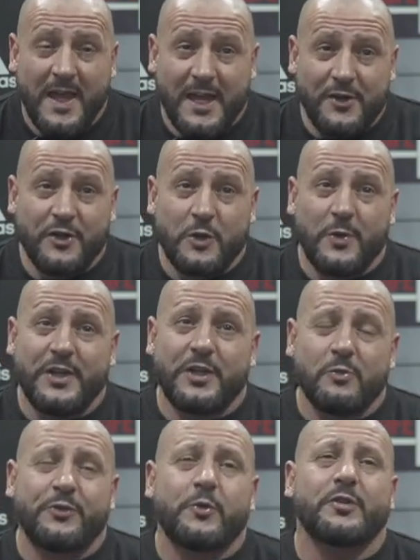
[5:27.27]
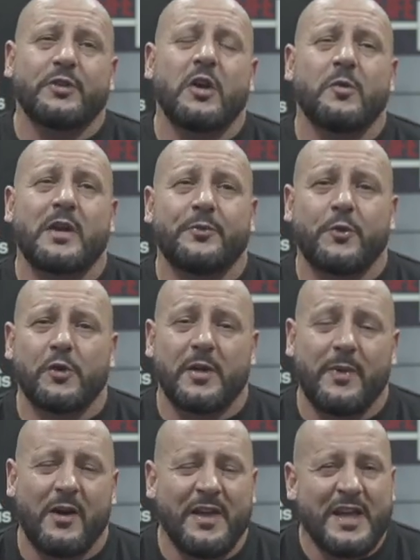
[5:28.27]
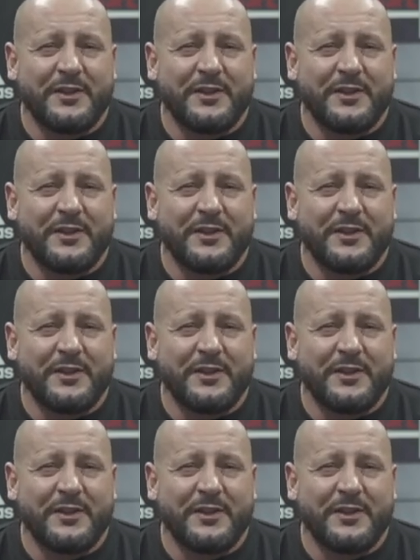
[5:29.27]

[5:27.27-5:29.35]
in the UAE, you know what I'm talking about.